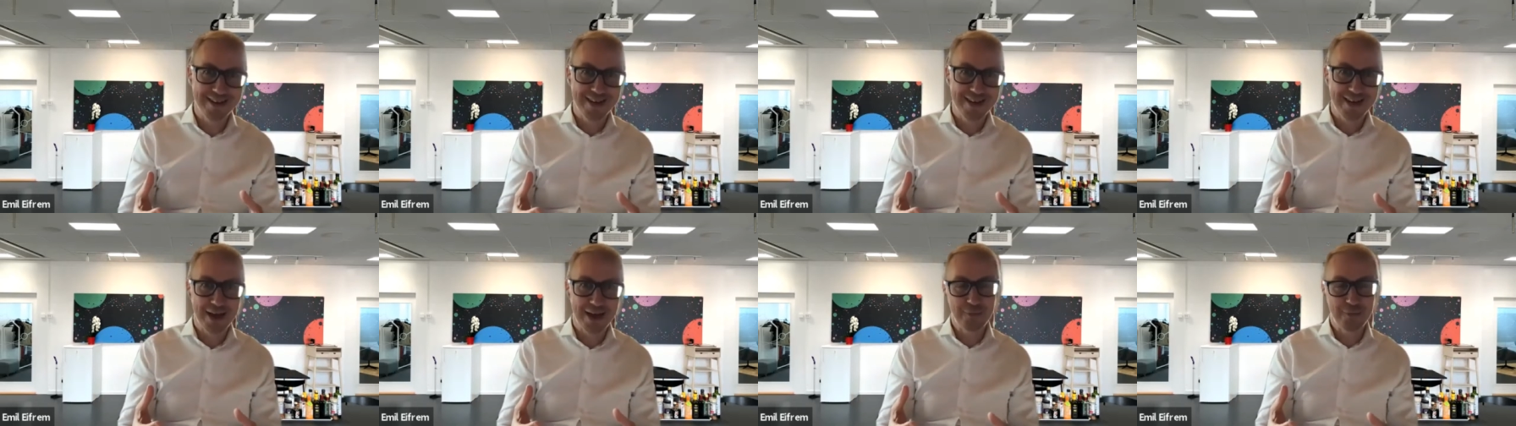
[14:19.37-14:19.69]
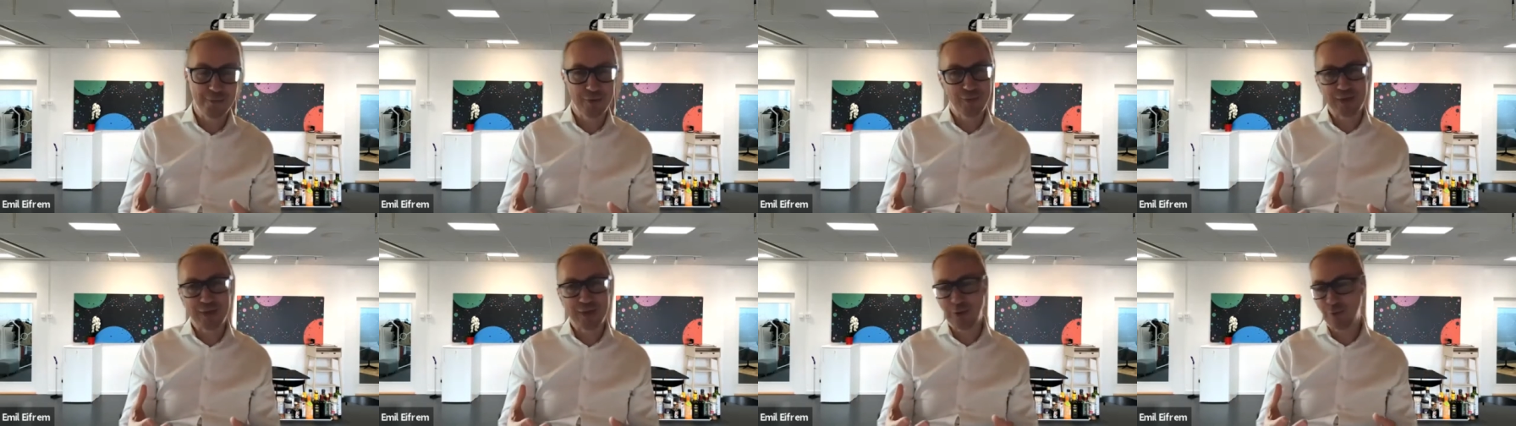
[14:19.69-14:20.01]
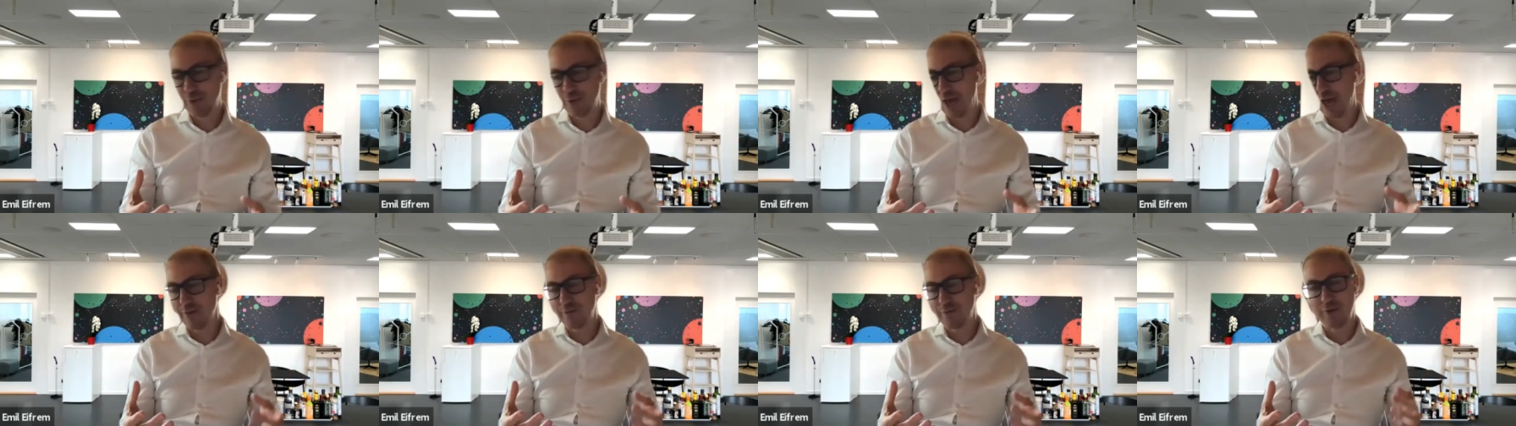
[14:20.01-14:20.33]
And we think
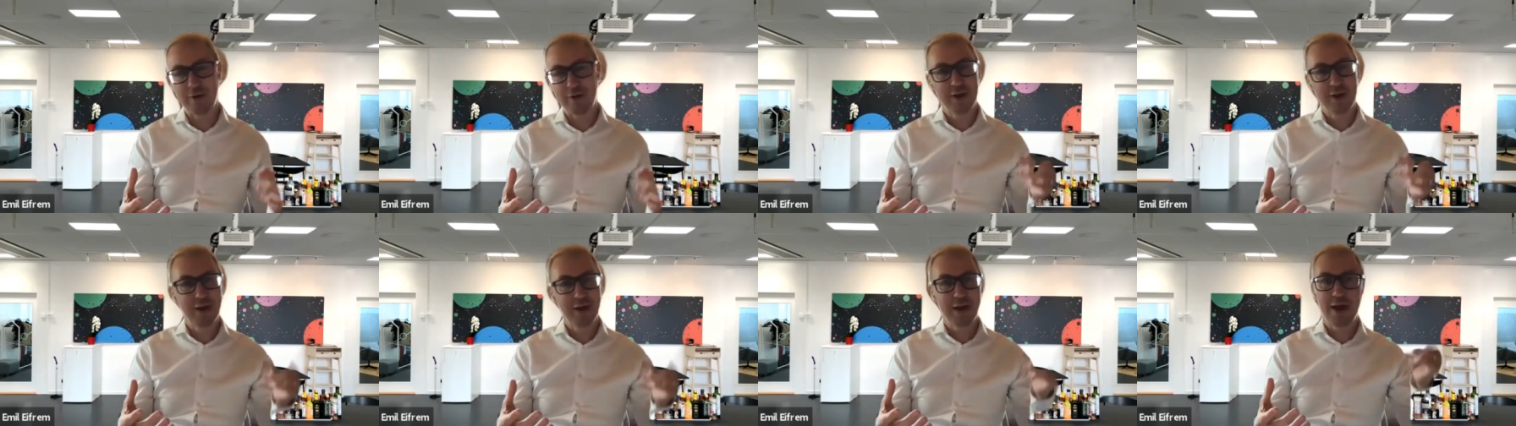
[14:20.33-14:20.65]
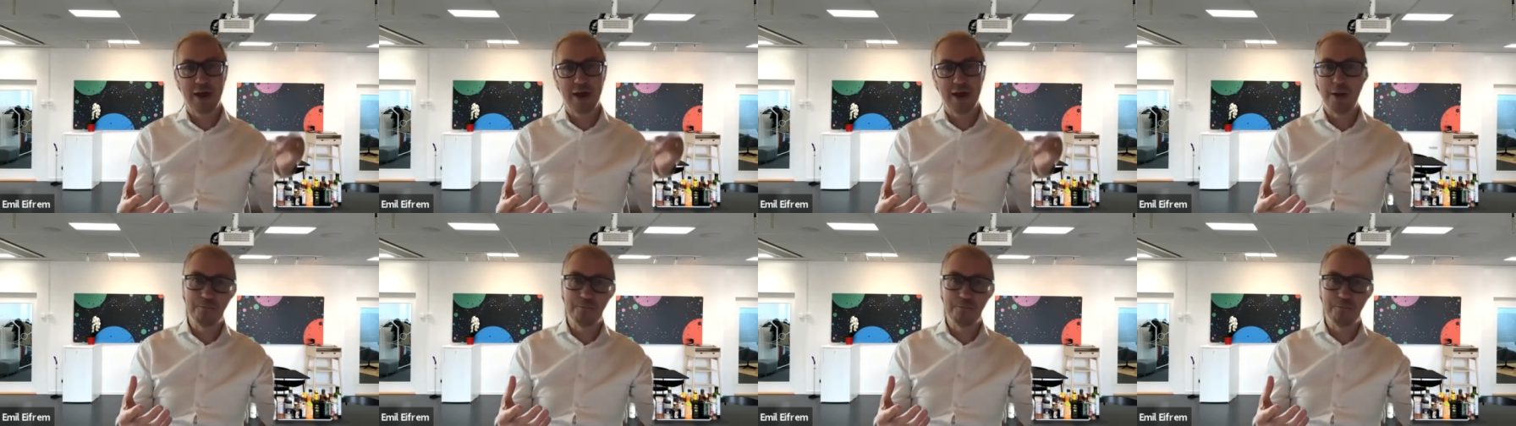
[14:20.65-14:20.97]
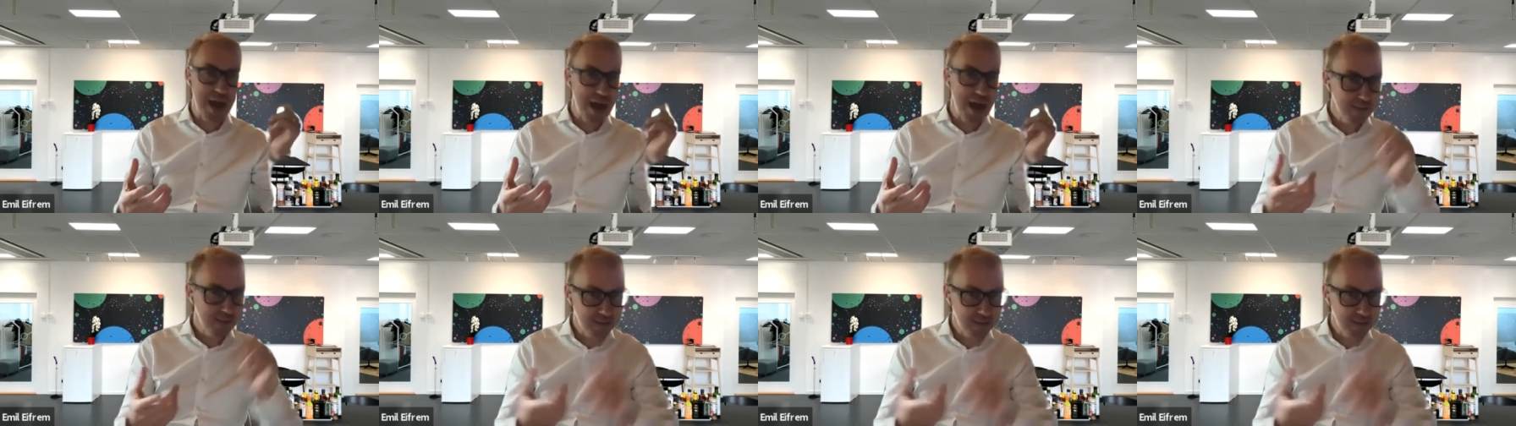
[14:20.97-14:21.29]
we have a
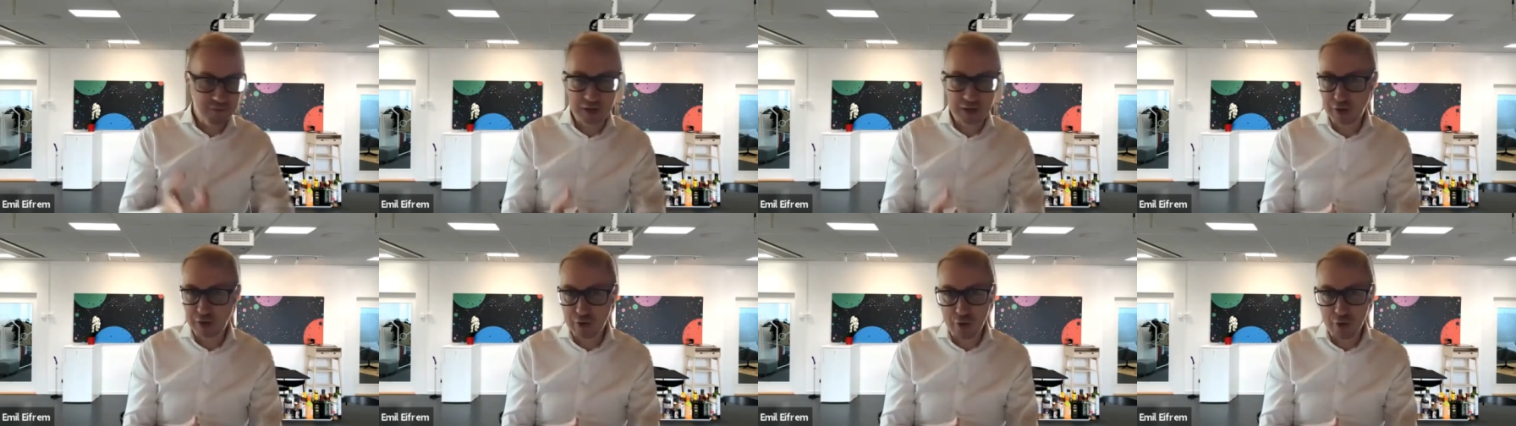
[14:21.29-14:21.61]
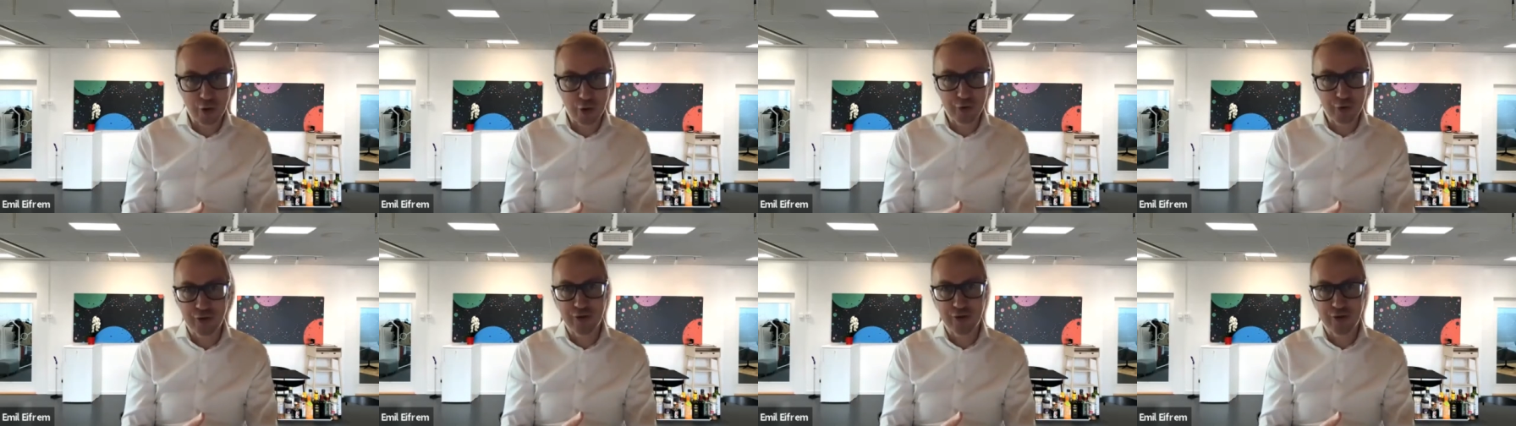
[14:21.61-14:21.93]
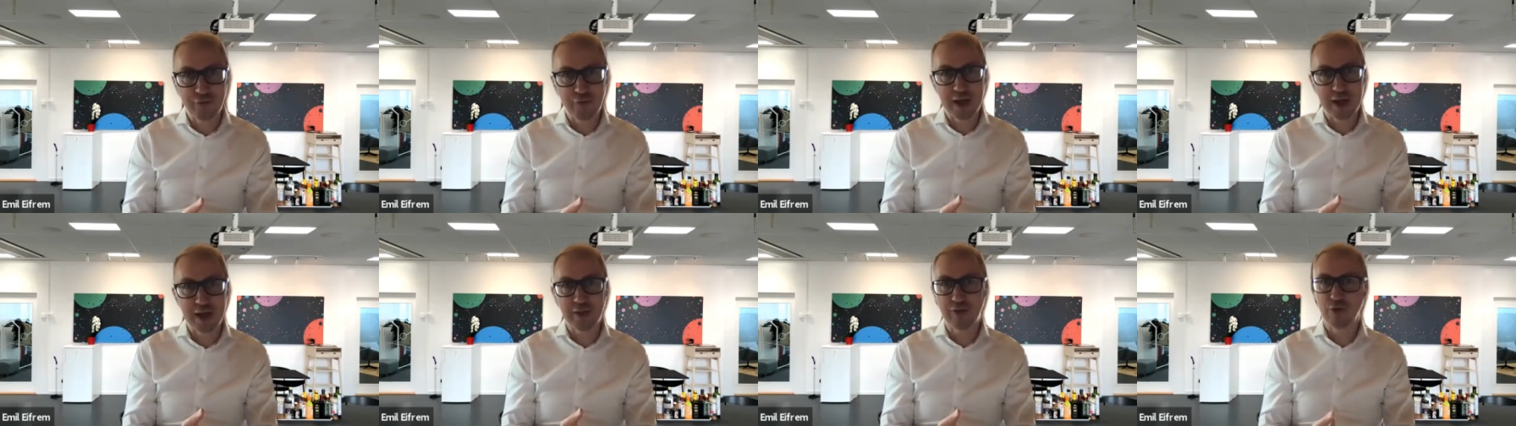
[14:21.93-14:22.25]
massive technology
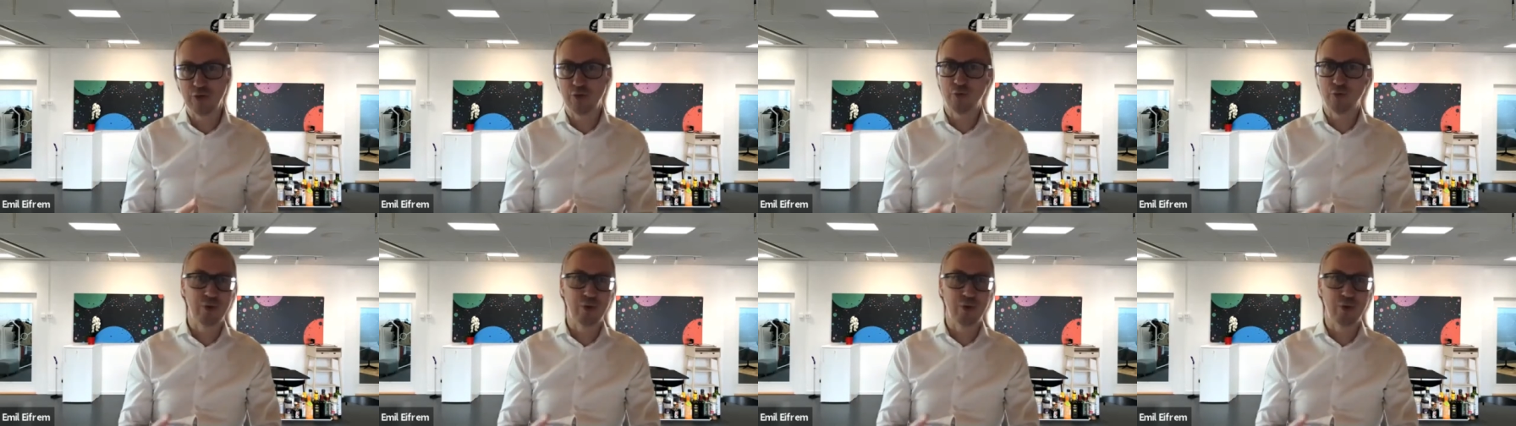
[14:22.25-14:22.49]
advantage.